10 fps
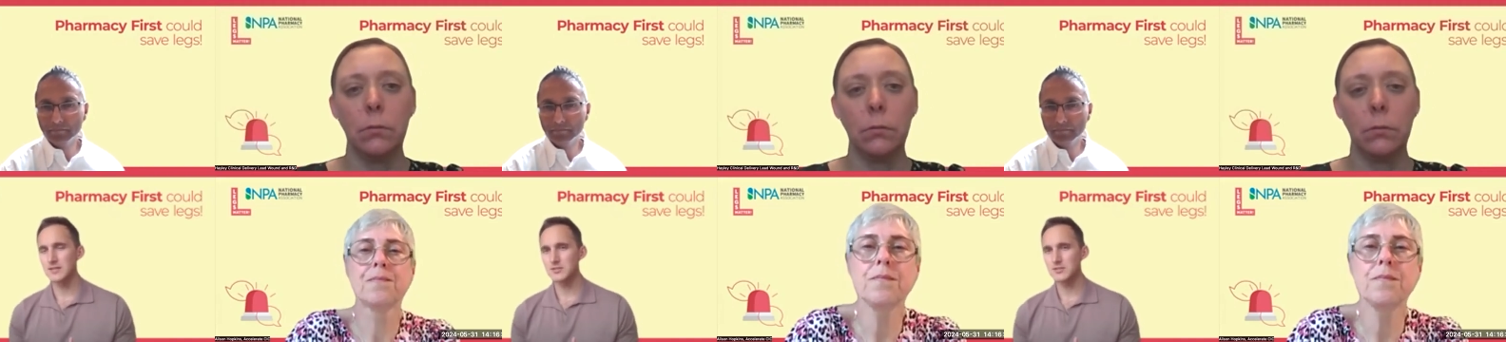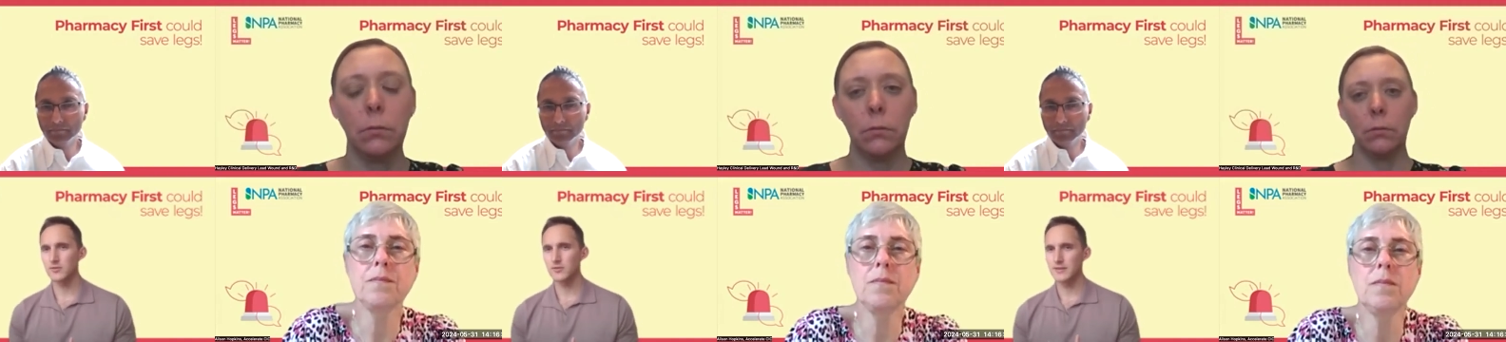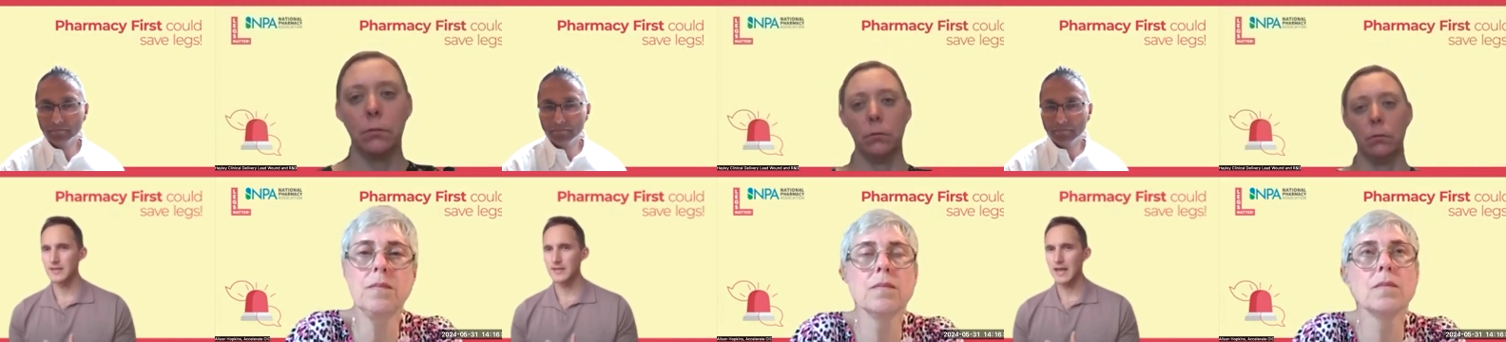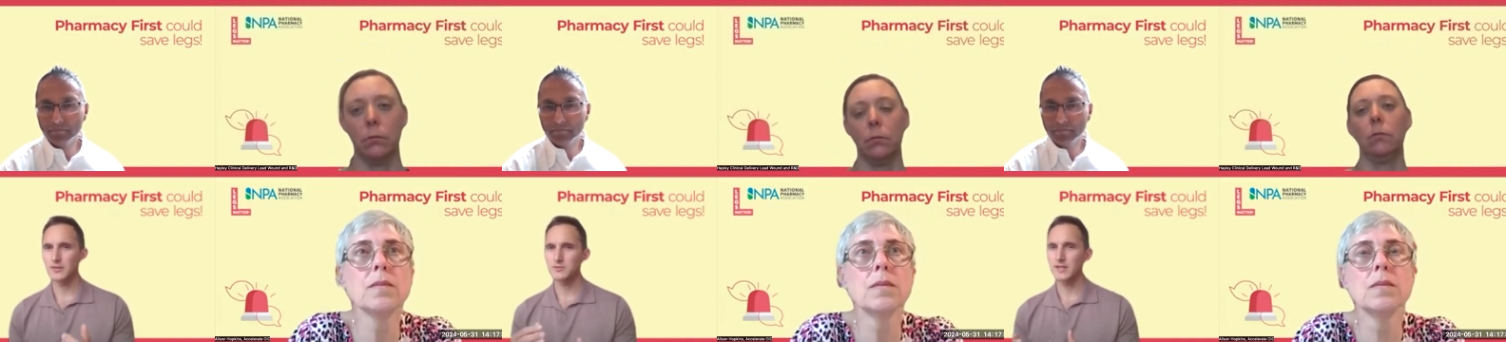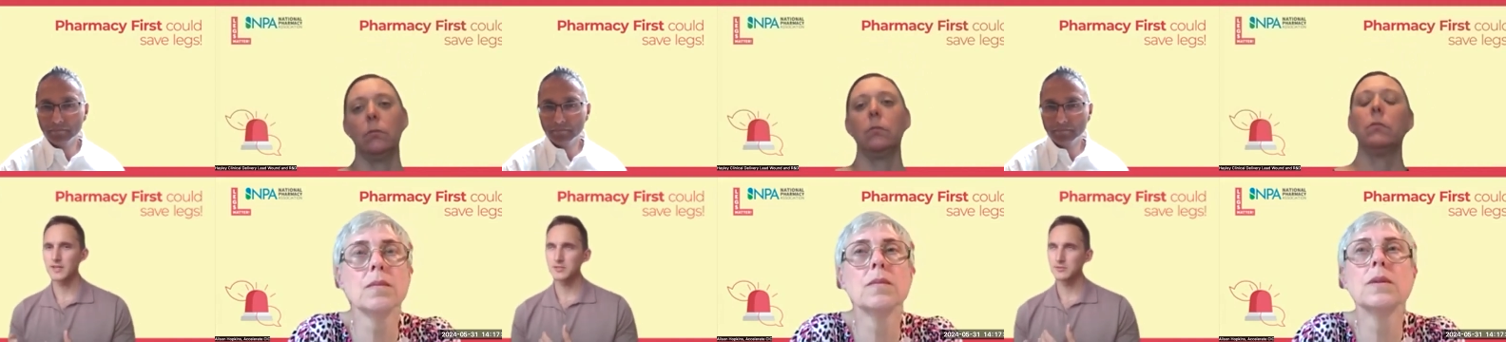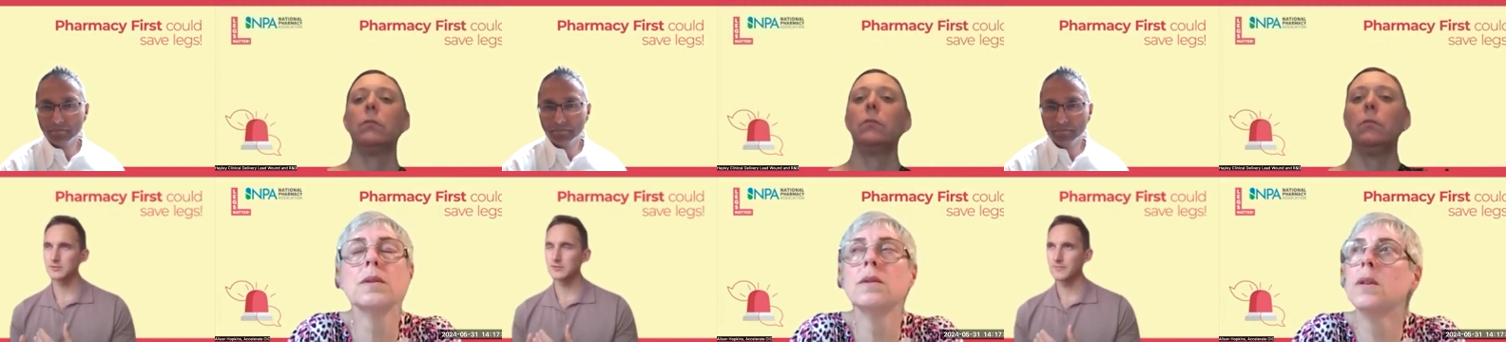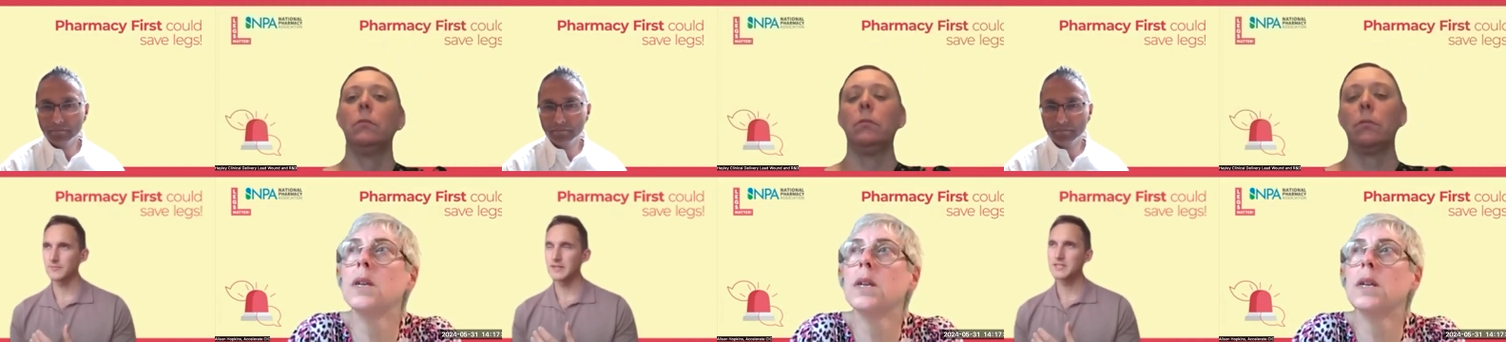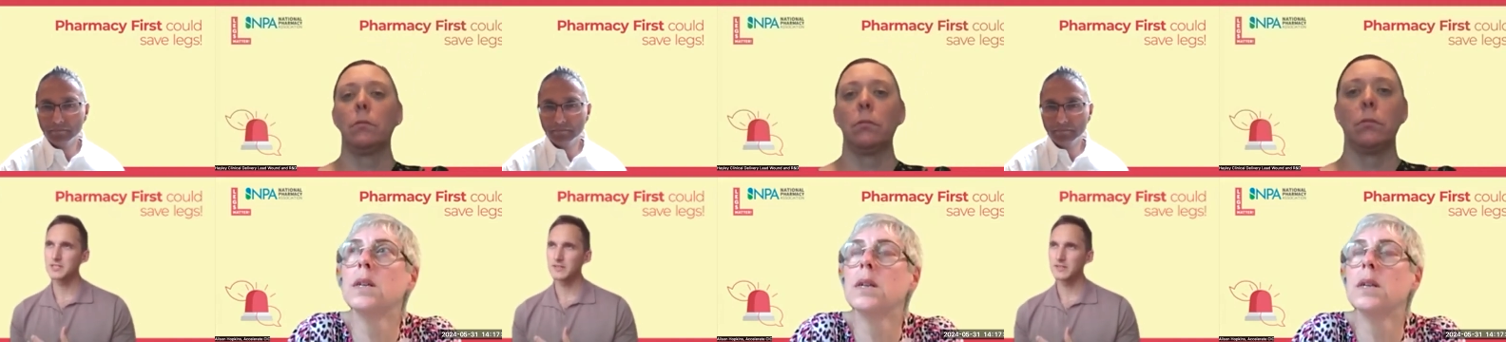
Speaker 1: or how do those national initiatives,